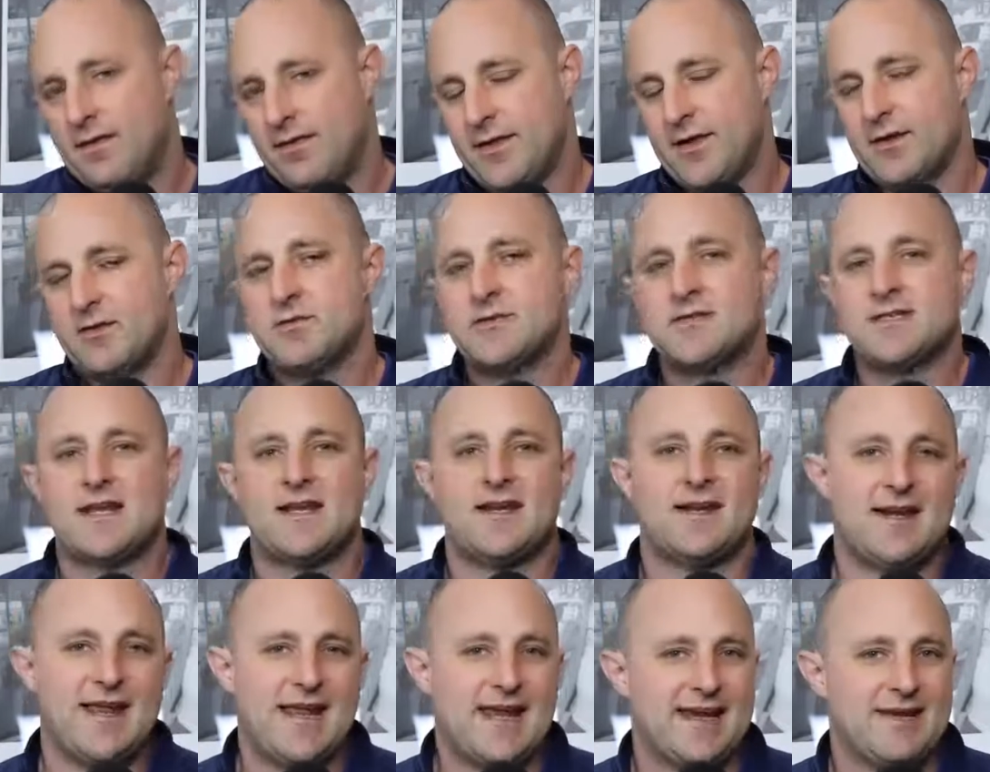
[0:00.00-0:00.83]

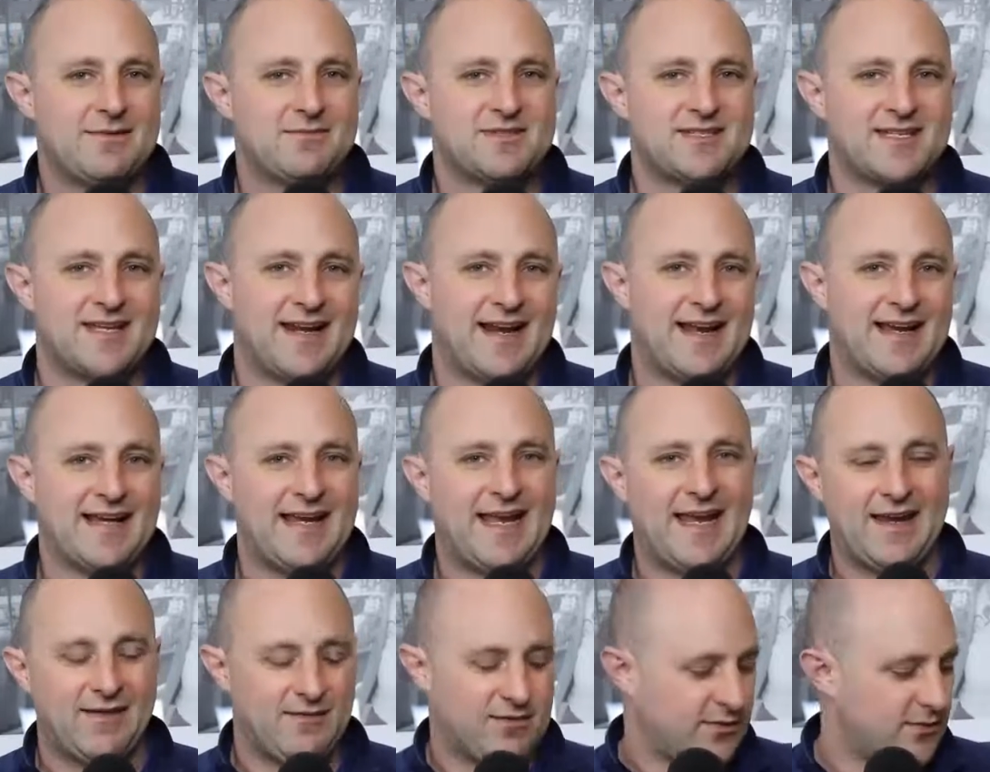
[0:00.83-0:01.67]
Those names that I
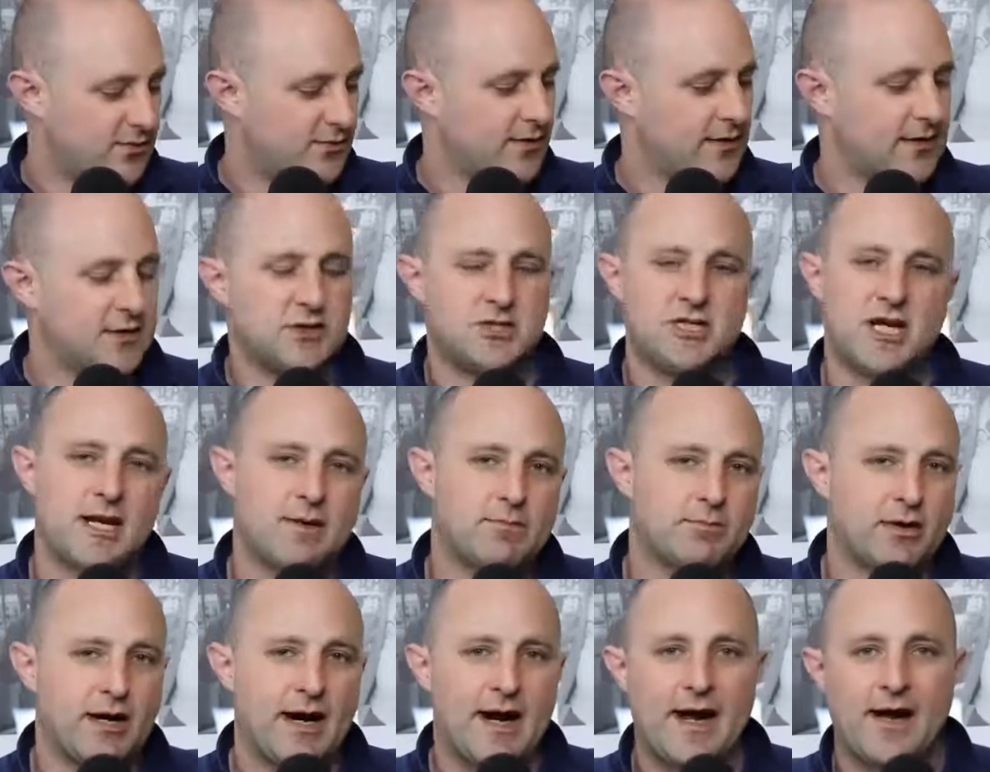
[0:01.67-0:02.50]
gave you, the Jay
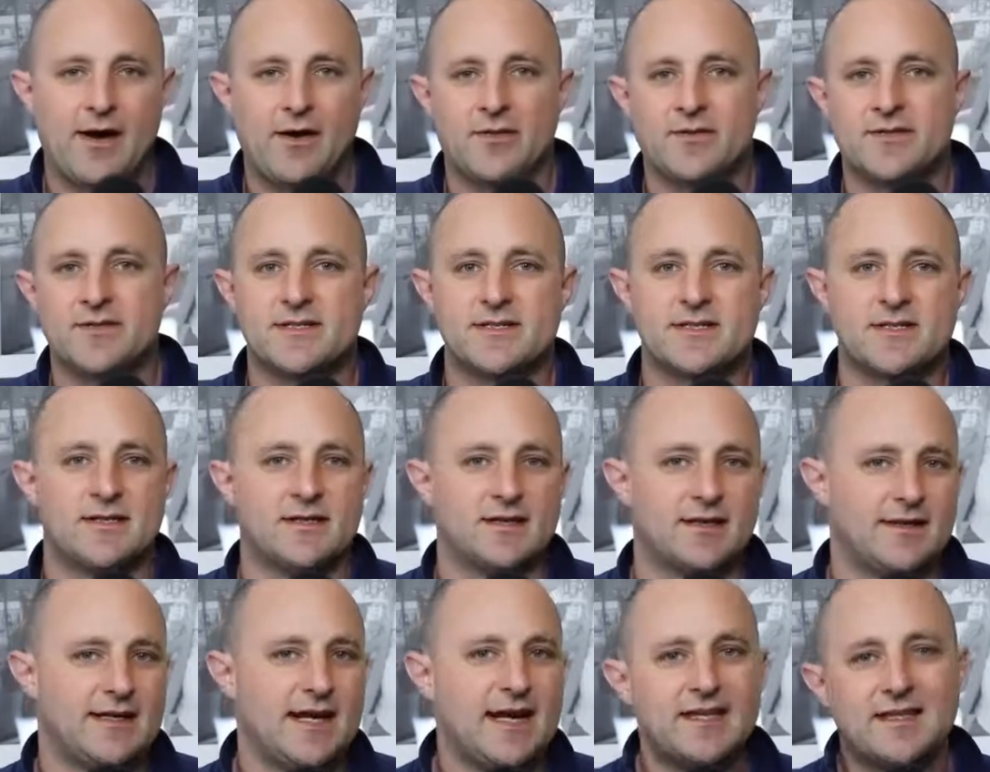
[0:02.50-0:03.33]
Browns,
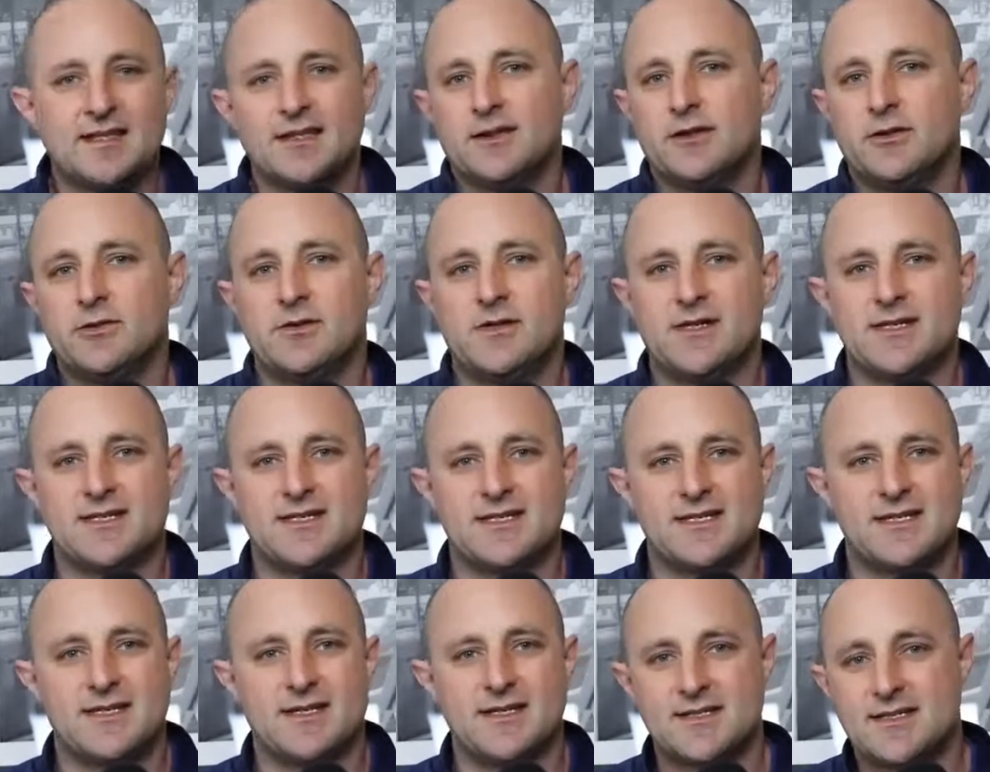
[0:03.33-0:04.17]
the Nathan
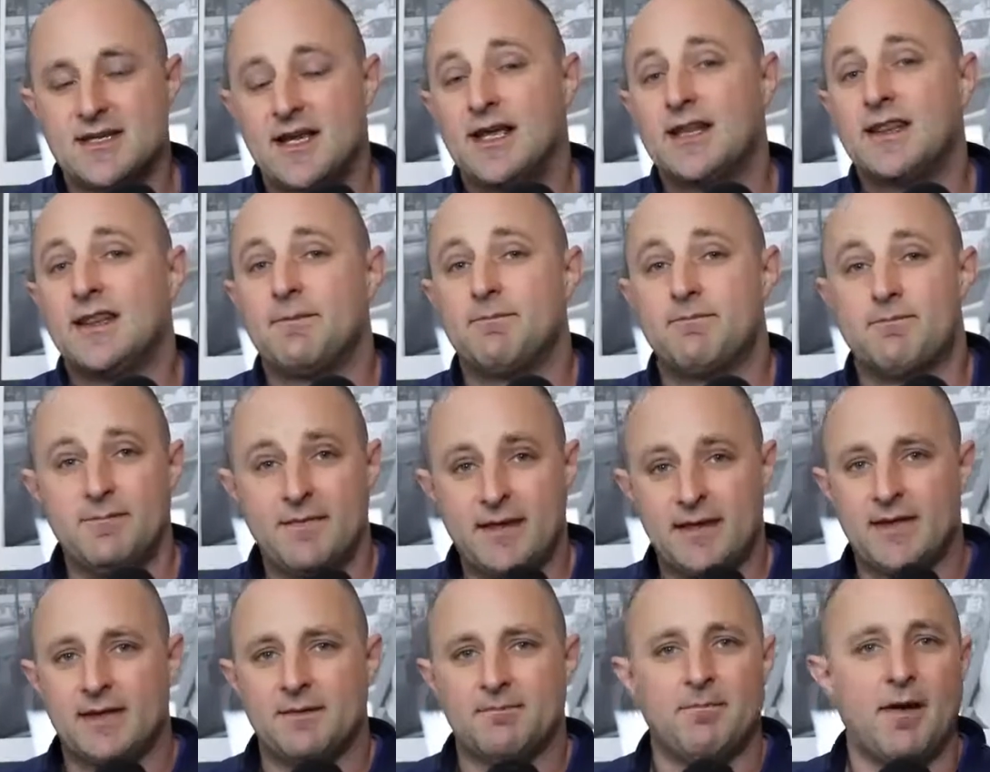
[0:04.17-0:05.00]
Lucases, and
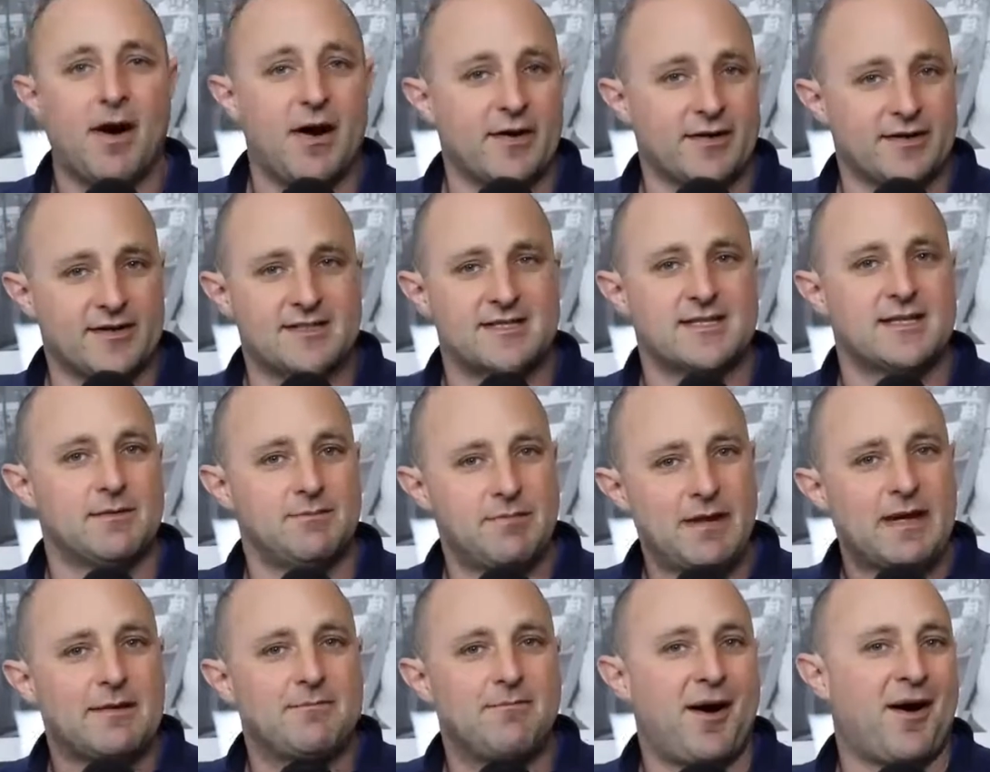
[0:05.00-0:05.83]
the Marks, the
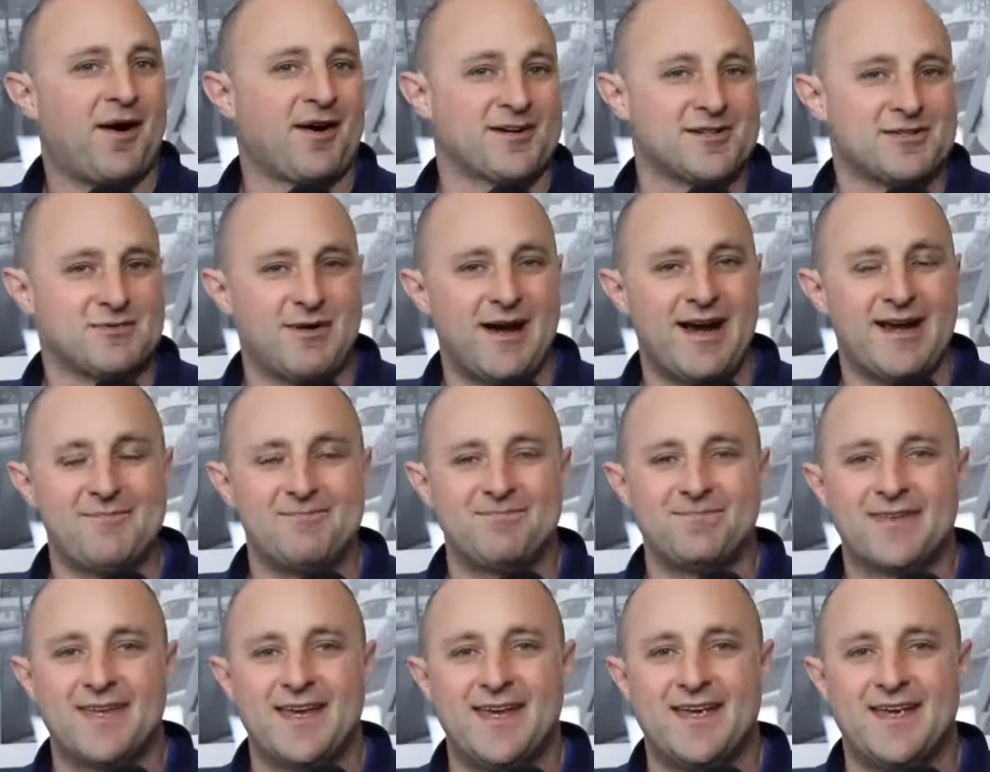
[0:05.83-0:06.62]
big Marks, right?